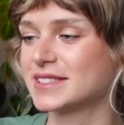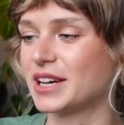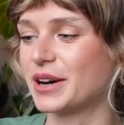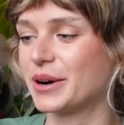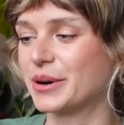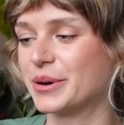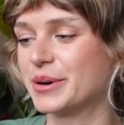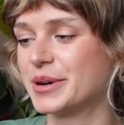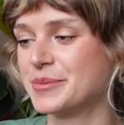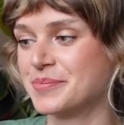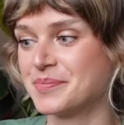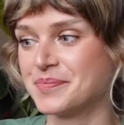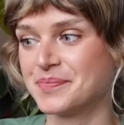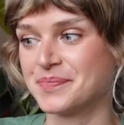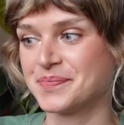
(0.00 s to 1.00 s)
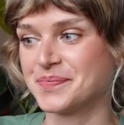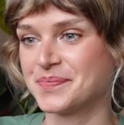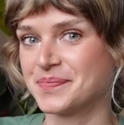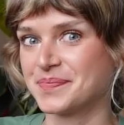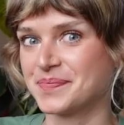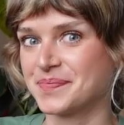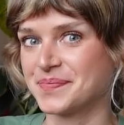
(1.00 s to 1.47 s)
So
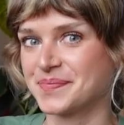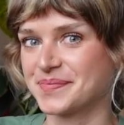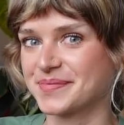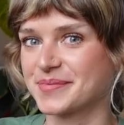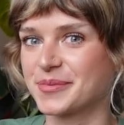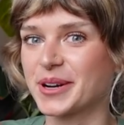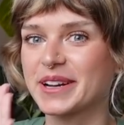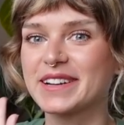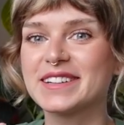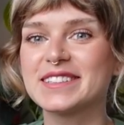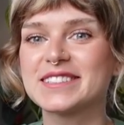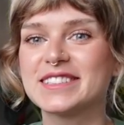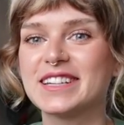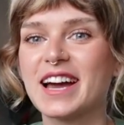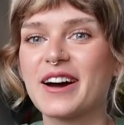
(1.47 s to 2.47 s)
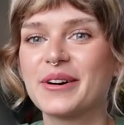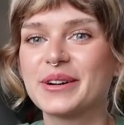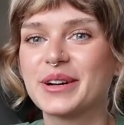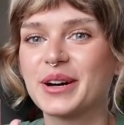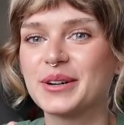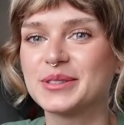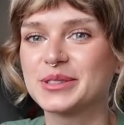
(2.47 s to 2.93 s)
we're gonna see how it
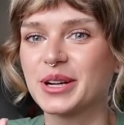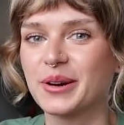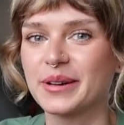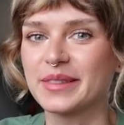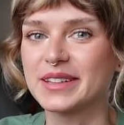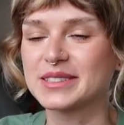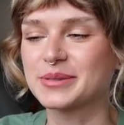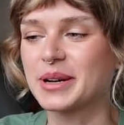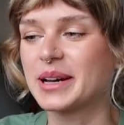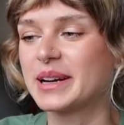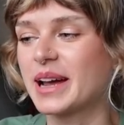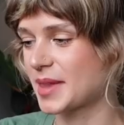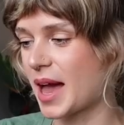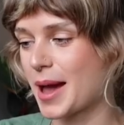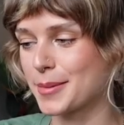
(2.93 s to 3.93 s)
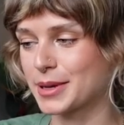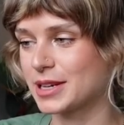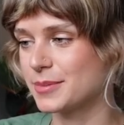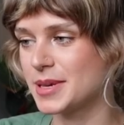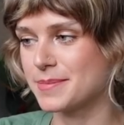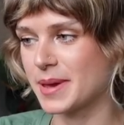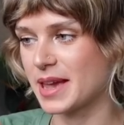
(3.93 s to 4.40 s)
goes growing this one. I'm gonna
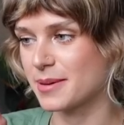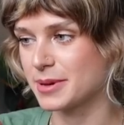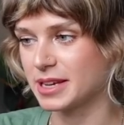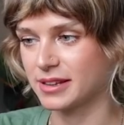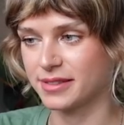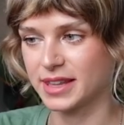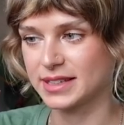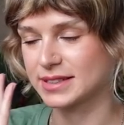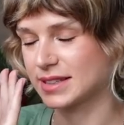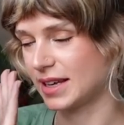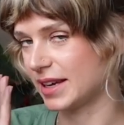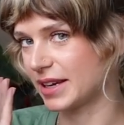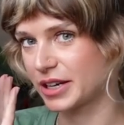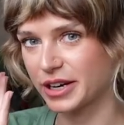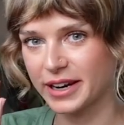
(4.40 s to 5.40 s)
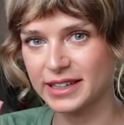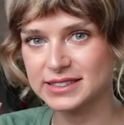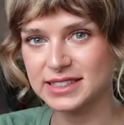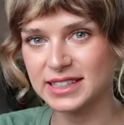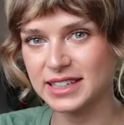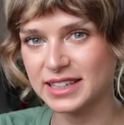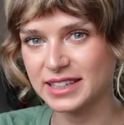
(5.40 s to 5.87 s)
be babying this like
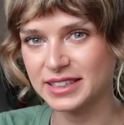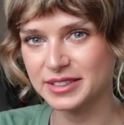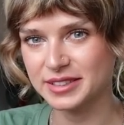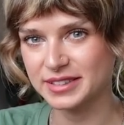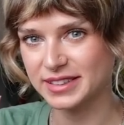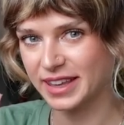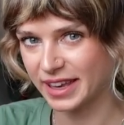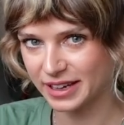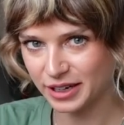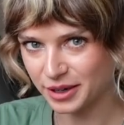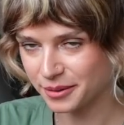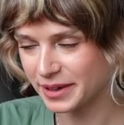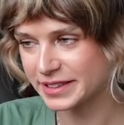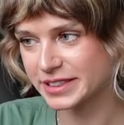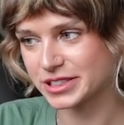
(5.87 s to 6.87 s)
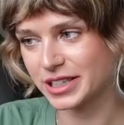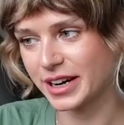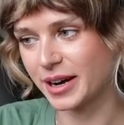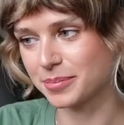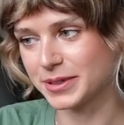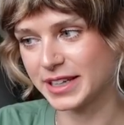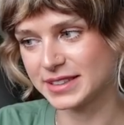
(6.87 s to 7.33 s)
crazy. Cannot wait to share
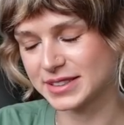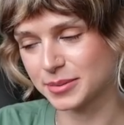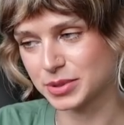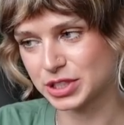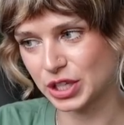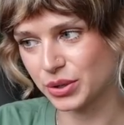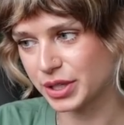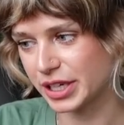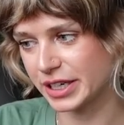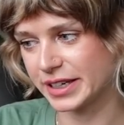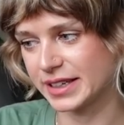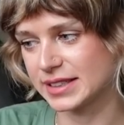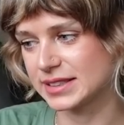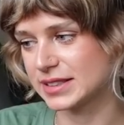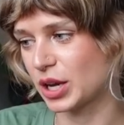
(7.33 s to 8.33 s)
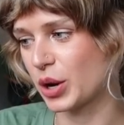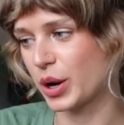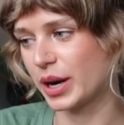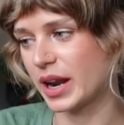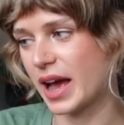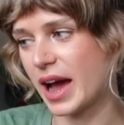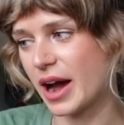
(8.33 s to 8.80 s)
updates. I'm so curious
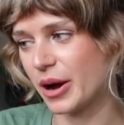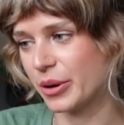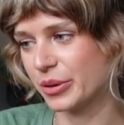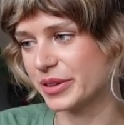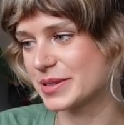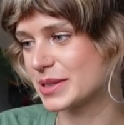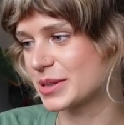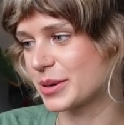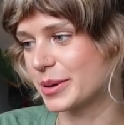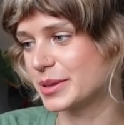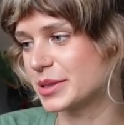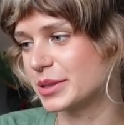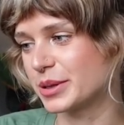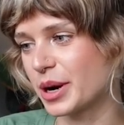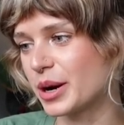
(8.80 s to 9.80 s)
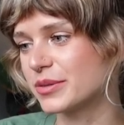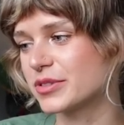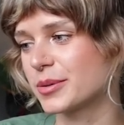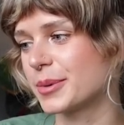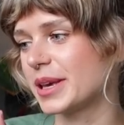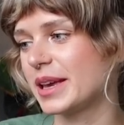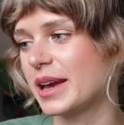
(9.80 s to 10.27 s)
on how this is going to grow
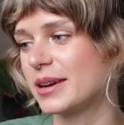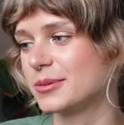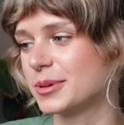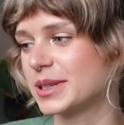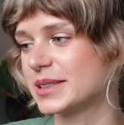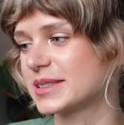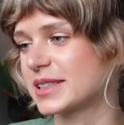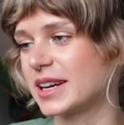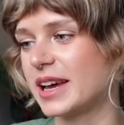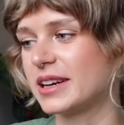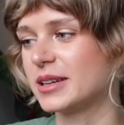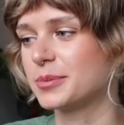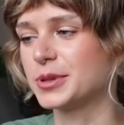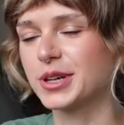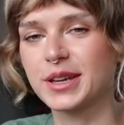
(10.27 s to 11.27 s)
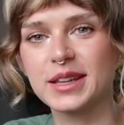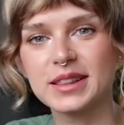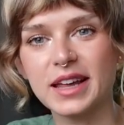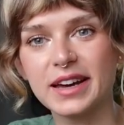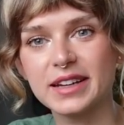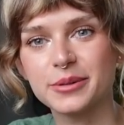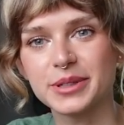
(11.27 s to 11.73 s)
for me and what it's going to end up looking
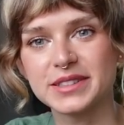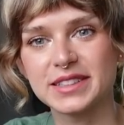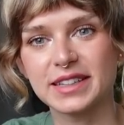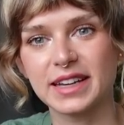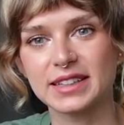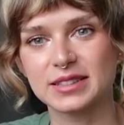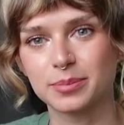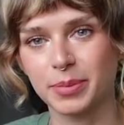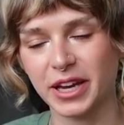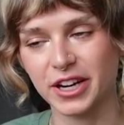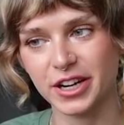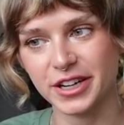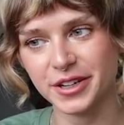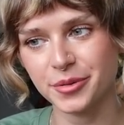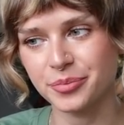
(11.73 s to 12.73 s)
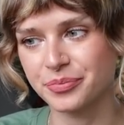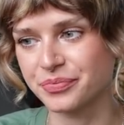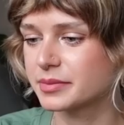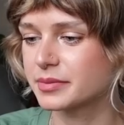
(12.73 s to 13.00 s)
like once it gets bigger.